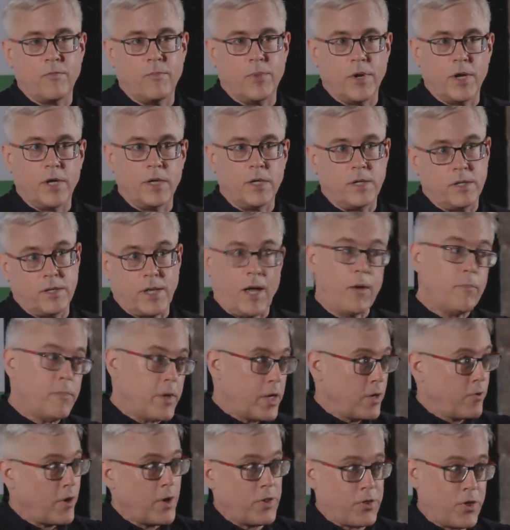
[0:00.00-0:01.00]
but that would
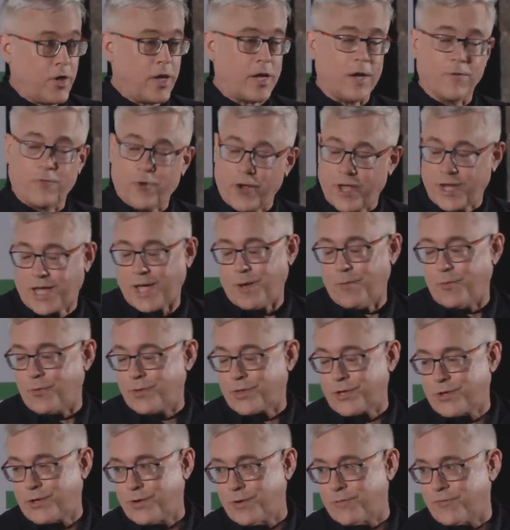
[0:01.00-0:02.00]
be a great thing if we came up
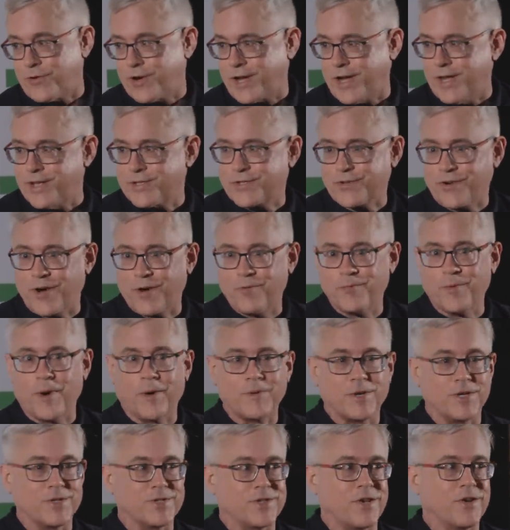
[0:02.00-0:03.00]
with a cure for cancer. I'm
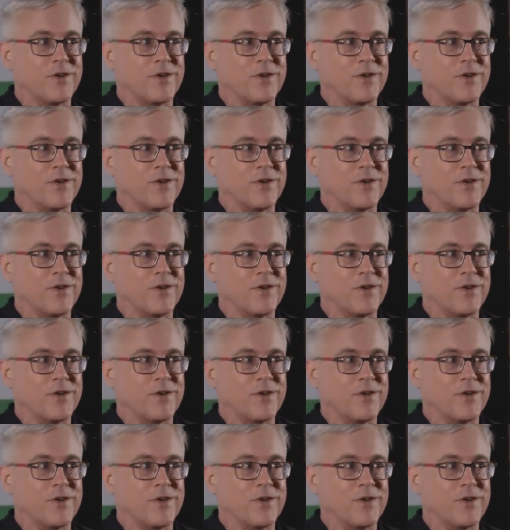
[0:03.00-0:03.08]
not going to